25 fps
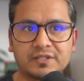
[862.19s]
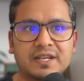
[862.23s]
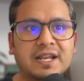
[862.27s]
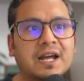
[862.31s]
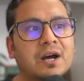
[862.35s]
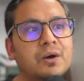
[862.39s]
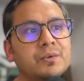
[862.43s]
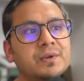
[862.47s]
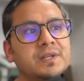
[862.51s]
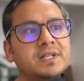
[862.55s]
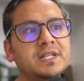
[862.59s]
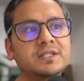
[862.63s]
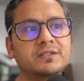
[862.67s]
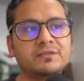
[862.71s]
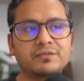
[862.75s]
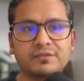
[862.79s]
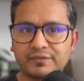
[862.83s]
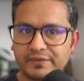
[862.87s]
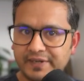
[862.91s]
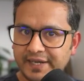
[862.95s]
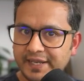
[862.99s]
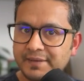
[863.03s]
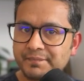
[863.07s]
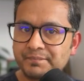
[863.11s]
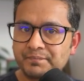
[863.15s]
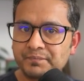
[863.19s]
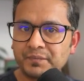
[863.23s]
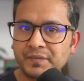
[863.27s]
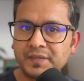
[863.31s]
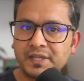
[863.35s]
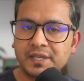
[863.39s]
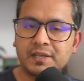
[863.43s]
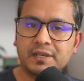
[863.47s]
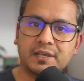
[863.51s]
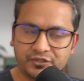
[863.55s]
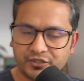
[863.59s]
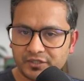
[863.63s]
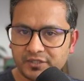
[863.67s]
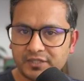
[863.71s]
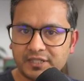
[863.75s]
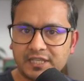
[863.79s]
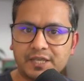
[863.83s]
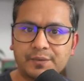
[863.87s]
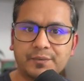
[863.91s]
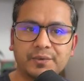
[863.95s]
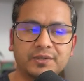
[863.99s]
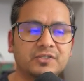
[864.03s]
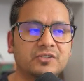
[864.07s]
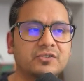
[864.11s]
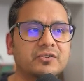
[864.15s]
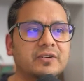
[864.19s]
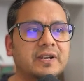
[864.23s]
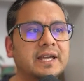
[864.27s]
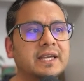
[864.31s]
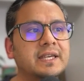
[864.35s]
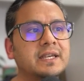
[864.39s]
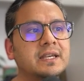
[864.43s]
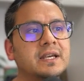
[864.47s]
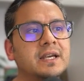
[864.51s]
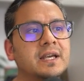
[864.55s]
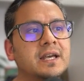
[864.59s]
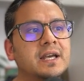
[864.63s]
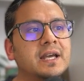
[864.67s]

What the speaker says: Now it is free. Just give a try.